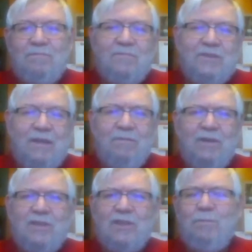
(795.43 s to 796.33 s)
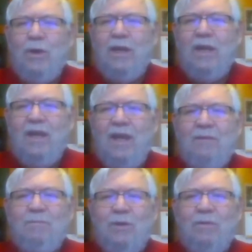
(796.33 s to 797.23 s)

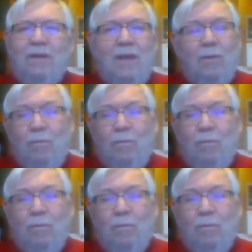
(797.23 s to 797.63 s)
76.8 million,